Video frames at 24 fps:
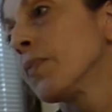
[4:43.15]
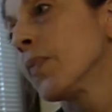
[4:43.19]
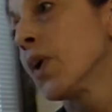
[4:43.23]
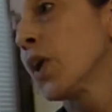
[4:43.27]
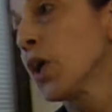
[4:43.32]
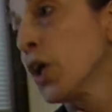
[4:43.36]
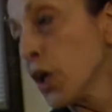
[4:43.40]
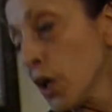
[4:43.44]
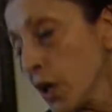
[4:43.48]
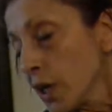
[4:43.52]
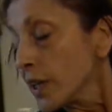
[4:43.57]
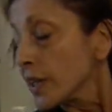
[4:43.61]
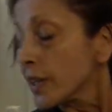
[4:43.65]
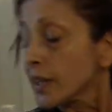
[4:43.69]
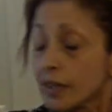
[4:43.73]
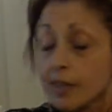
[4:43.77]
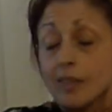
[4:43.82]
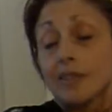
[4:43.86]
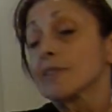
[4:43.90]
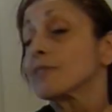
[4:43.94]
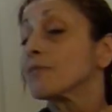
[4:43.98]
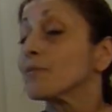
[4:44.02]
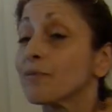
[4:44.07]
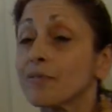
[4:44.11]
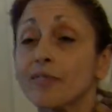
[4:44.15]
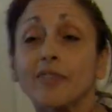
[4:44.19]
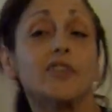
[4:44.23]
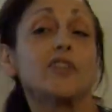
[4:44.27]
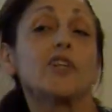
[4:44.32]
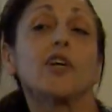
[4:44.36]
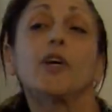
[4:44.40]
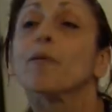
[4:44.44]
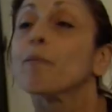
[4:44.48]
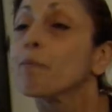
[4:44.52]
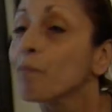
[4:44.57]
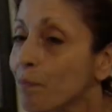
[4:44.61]
for you? Yes, yes,
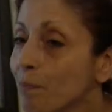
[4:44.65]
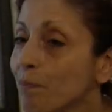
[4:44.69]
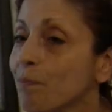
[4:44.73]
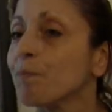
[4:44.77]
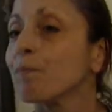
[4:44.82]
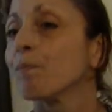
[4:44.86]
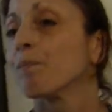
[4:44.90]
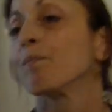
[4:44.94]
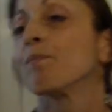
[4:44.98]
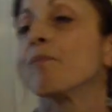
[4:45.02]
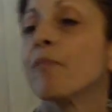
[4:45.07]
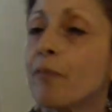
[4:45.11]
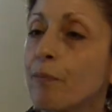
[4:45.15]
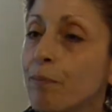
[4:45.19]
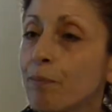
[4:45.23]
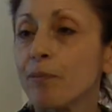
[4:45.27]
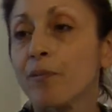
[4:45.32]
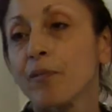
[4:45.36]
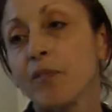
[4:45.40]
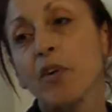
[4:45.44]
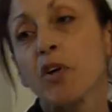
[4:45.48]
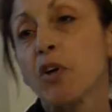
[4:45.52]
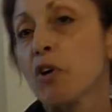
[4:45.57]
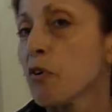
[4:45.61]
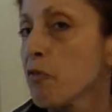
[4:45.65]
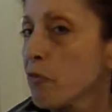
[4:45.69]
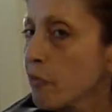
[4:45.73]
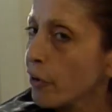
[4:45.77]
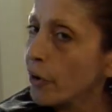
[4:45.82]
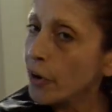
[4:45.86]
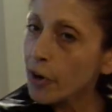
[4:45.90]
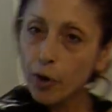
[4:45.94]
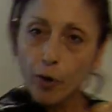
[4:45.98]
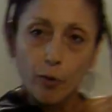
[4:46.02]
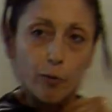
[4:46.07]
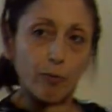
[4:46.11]
I am.
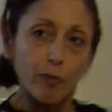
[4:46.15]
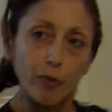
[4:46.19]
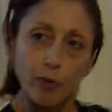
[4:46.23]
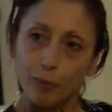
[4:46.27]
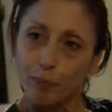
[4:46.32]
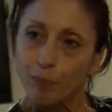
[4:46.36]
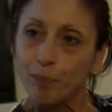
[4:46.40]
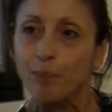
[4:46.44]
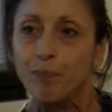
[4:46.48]
Very hopeful.